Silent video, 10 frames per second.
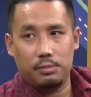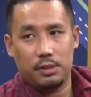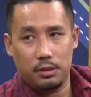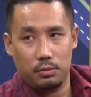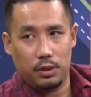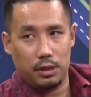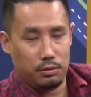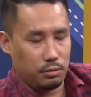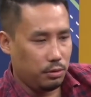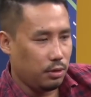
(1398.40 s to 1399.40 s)
that we can
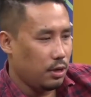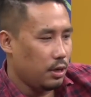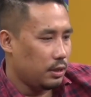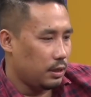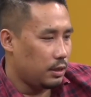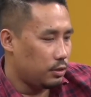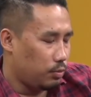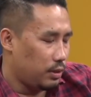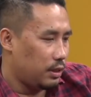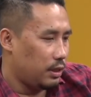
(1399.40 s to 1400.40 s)
do. That is
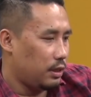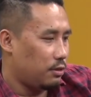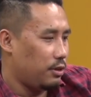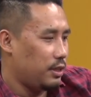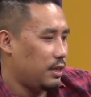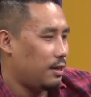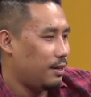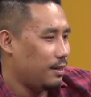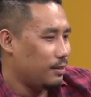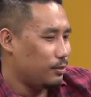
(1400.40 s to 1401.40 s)
one thing. Or idea
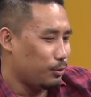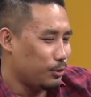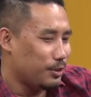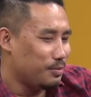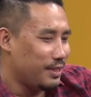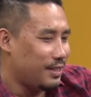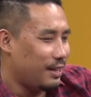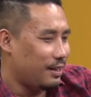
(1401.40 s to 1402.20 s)
social media la